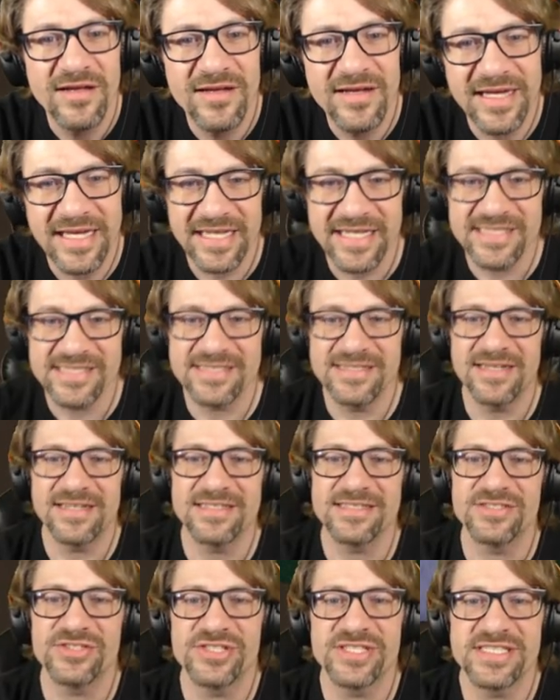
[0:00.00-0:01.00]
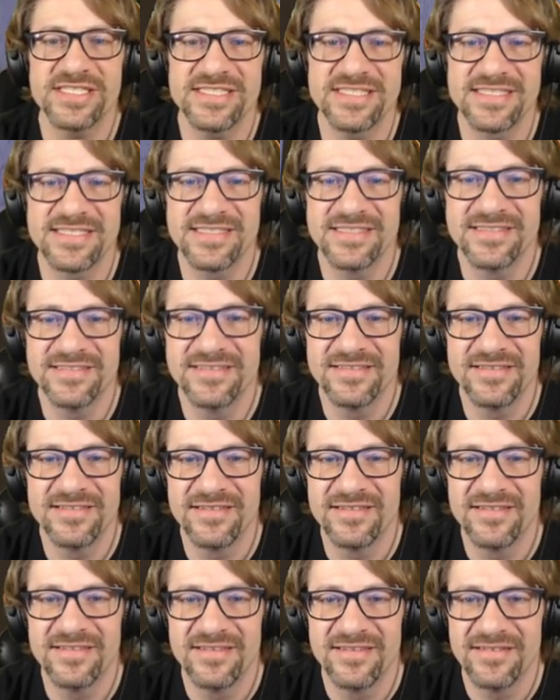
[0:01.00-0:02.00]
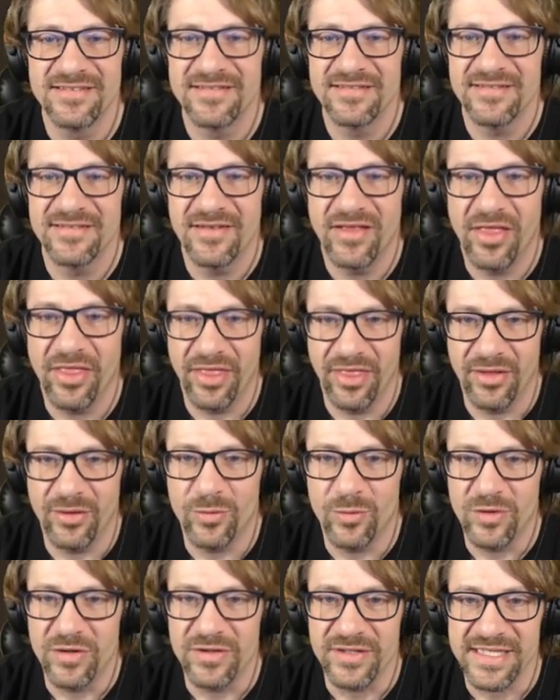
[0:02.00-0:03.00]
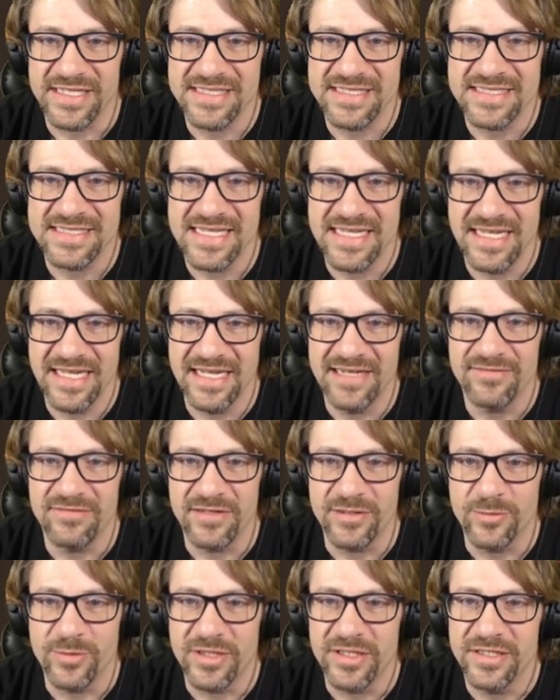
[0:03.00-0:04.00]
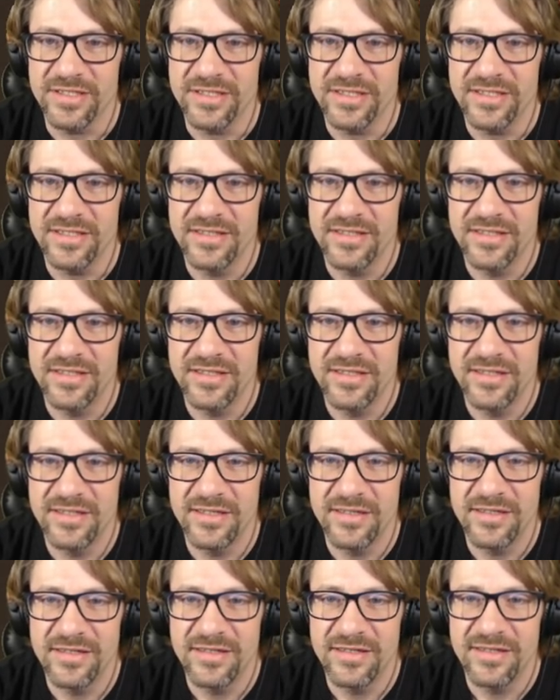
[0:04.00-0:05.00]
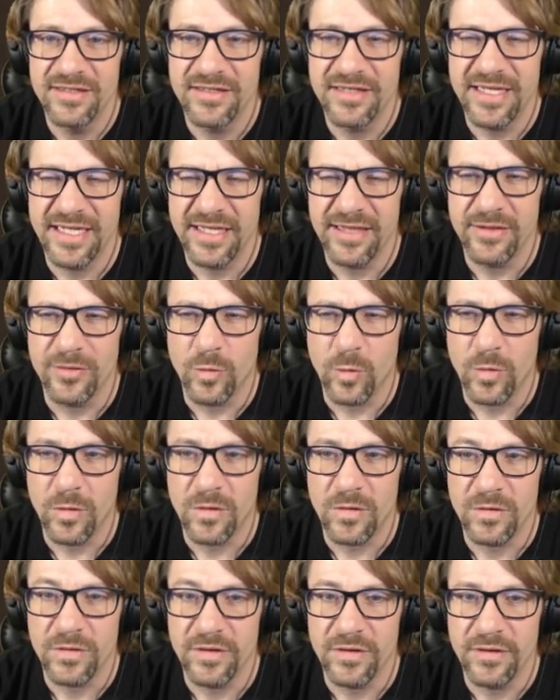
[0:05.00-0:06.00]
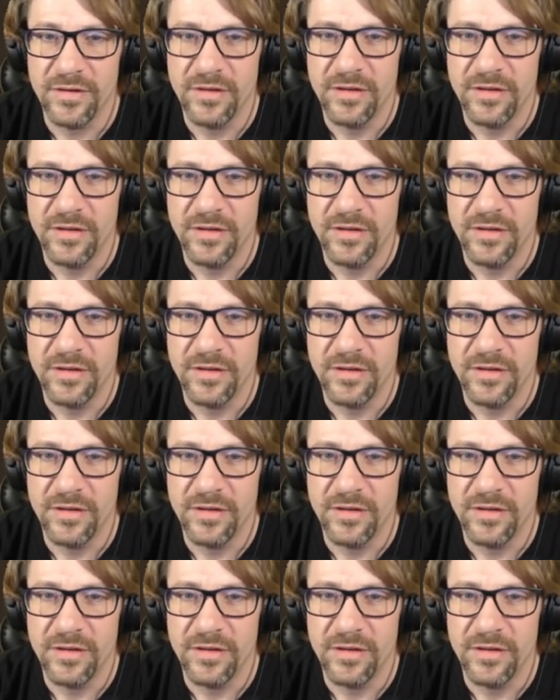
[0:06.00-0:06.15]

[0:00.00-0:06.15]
And it's not just the world, it's everyone in the world.